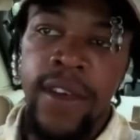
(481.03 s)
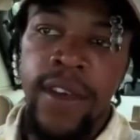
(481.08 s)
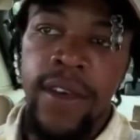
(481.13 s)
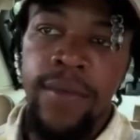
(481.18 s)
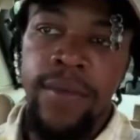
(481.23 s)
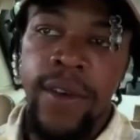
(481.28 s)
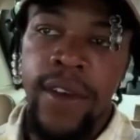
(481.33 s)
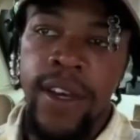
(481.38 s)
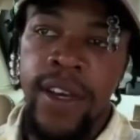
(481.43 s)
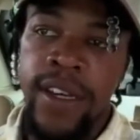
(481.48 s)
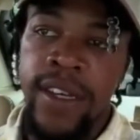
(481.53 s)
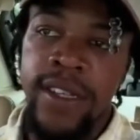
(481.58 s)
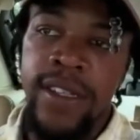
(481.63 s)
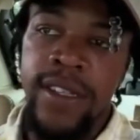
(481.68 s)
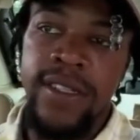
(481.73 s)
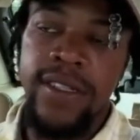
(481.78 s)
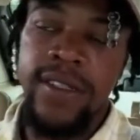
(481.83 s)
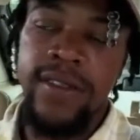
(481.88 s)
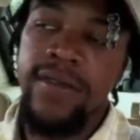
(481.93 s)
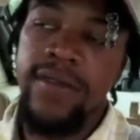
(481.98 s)
Because
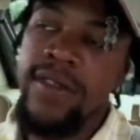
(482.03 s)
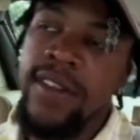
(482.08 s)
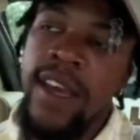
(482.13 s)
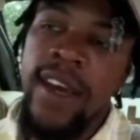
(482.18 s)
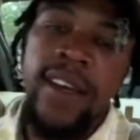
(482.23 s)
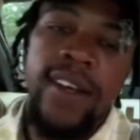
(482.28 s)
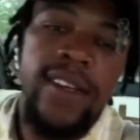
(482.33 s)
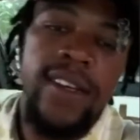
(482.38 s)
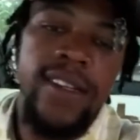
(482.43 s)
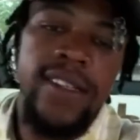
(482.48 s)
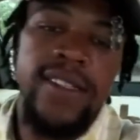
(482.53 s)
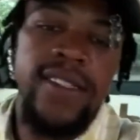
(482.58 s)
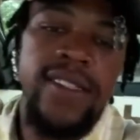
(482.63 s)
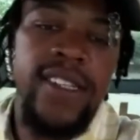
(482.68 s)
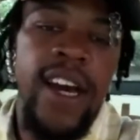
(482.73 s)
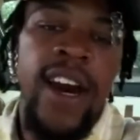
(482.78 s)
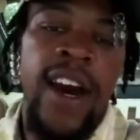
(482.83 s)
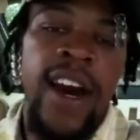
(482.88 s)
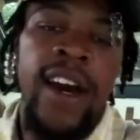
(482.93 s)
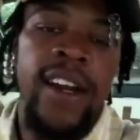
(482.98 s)
now that he's
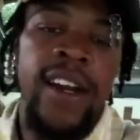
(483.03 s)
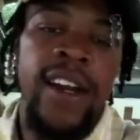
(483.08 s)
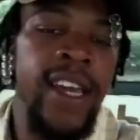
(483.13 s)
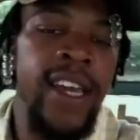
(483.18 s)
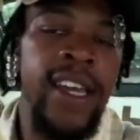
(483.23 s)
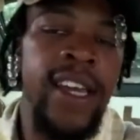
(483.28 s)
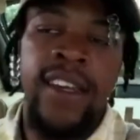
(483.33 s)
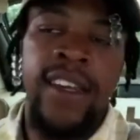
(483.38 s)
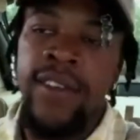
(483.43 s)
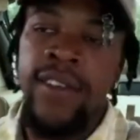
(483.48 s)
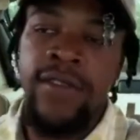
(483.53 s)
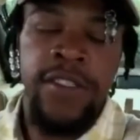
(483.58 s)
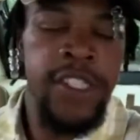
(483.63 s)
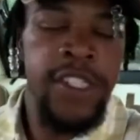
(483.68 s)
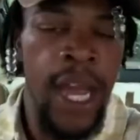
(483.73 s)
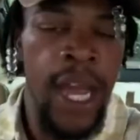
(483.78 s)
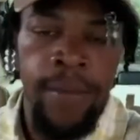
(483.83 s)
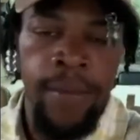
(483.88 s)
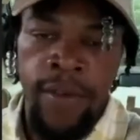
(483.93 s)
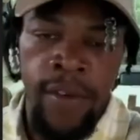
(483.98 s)
gone, it ain't no
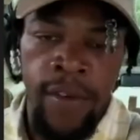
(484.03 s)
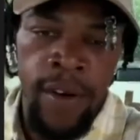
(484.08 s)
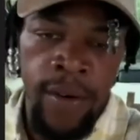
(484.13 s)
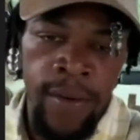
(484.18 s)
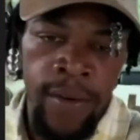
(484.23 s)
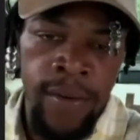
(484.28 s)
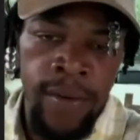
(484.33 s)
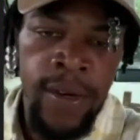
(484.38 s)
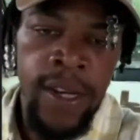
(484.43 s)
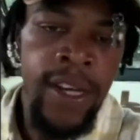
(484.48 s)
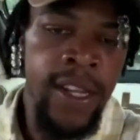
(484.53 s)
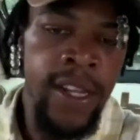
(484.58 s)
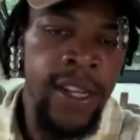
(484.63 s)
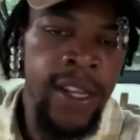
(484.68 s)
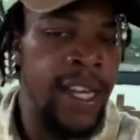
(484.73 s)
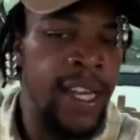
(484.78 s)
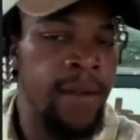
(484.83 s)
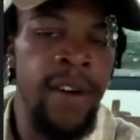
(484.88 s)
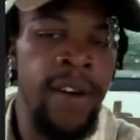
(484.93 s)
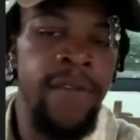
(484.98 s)
chaperone. Like
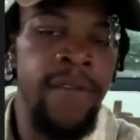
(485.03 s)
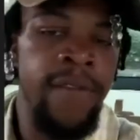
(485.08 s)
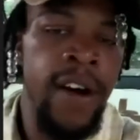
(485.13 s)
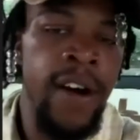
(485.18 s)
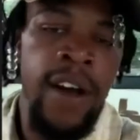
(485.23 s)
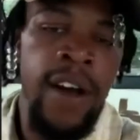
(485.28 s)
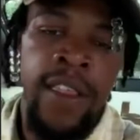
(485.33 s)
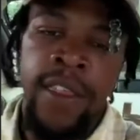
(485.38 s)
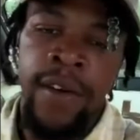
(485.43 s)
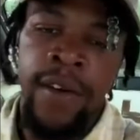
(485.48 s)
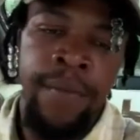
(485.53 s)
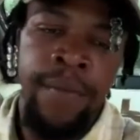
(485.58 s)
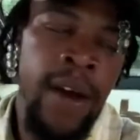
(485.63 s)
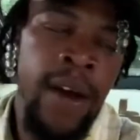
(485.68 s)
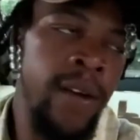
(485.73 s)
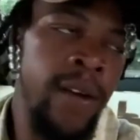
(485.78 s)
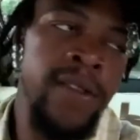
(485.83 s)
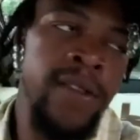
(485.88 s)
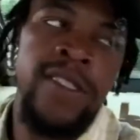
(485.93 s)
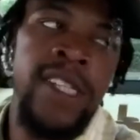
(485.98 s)
my father, my
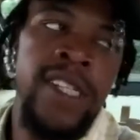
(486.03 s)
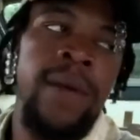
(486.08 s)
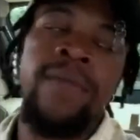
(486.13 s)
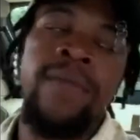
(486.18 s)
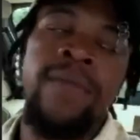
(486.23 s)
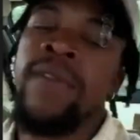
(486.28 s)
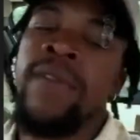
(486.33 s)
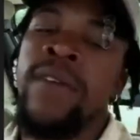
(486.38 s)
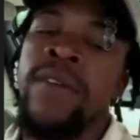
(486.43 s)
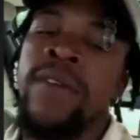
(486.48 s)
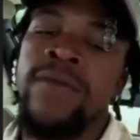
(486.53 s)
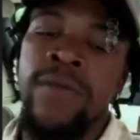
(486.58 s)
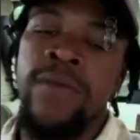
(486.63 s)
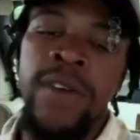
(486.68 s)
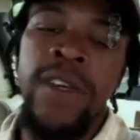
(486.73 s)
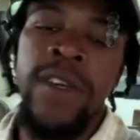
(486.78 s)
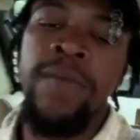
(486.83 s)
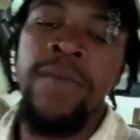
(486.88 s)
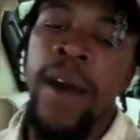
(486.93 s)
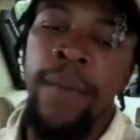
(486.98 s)
only chaperones would be
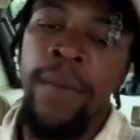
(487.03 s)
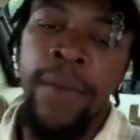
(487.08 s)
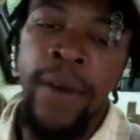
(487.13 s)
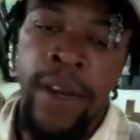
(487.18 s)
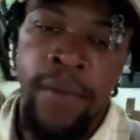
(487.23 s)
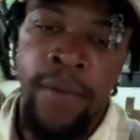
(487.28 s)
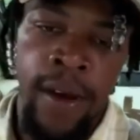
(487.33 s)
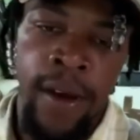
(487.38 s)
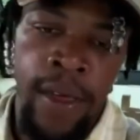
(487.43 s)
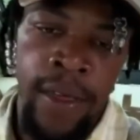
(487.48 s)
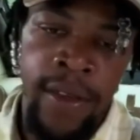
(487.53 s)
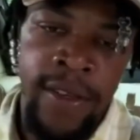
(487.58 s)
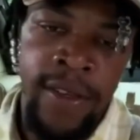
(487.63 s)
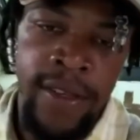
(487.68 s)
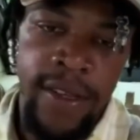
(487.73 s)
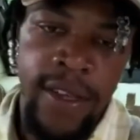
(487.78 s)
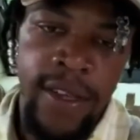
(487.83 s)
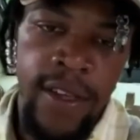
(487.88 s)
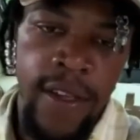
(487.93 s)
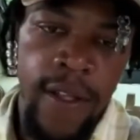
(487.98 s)
my bigger brothers,
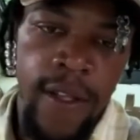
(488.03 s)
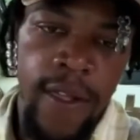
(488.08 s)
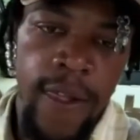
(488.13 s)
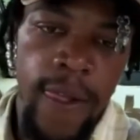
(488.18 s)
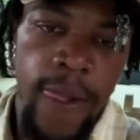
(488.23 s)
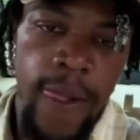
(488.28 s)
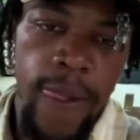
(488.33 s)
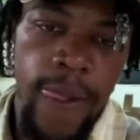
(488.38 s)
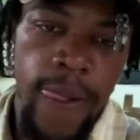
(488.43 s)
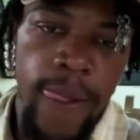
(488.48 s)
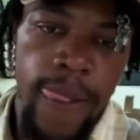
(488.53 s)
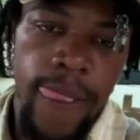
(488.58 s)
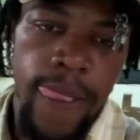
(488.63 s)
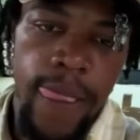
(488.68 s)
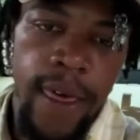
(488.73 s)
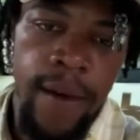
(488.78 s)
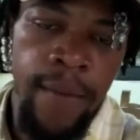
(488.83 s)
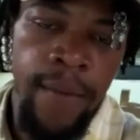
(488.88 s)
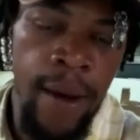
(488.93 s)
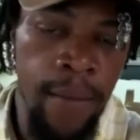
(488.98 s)

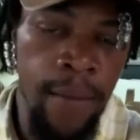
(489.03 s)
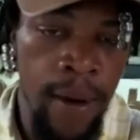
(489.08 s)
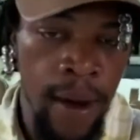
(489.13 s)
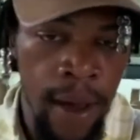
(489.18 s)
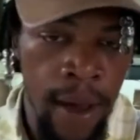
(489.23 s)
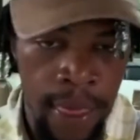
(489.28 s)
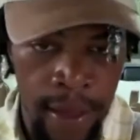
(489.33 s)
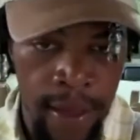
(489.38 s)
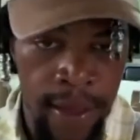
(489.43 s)
my mother.